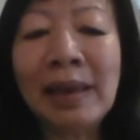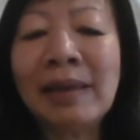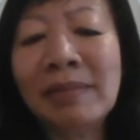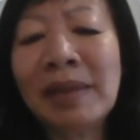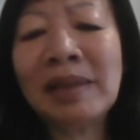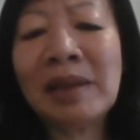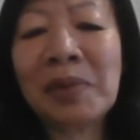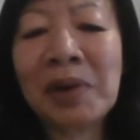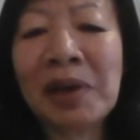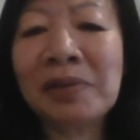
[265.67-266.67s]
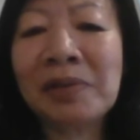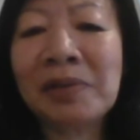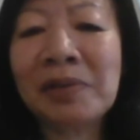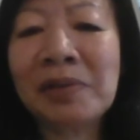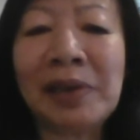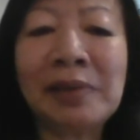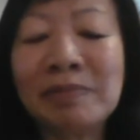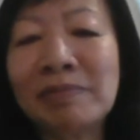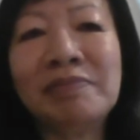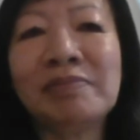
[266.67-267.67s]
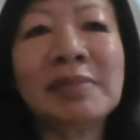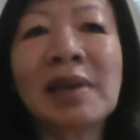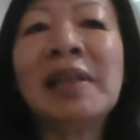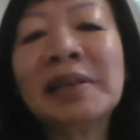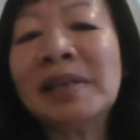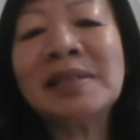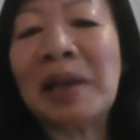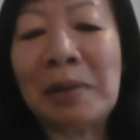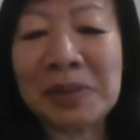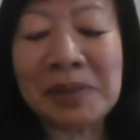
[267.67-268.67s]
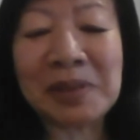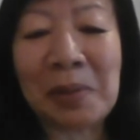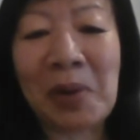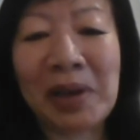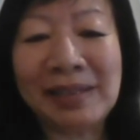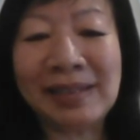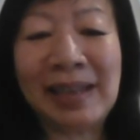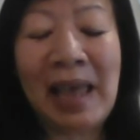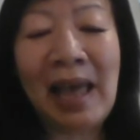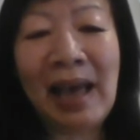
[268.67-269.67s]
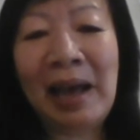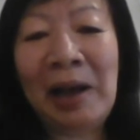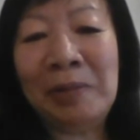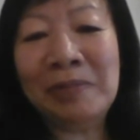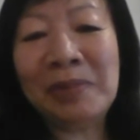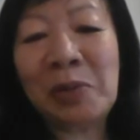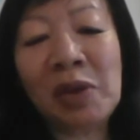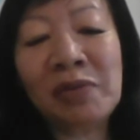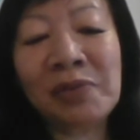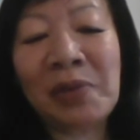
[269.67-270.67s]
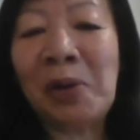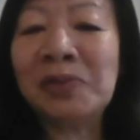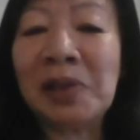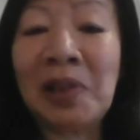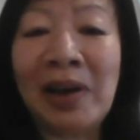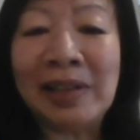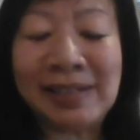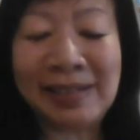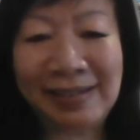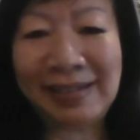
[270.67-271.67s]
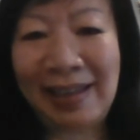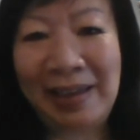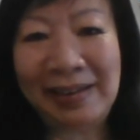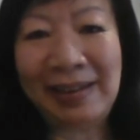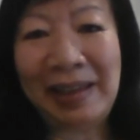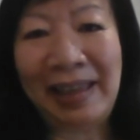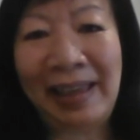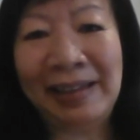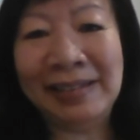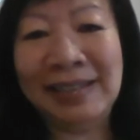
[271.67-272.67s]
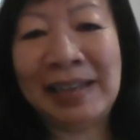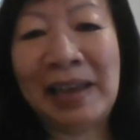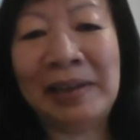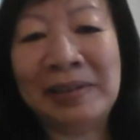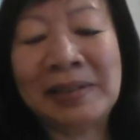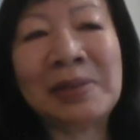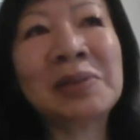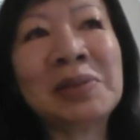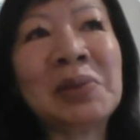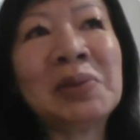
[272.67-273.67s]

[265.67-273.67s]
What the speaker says: they were kind of like collecting stamps in some ways. But we've evolved a lot since then, and so zoos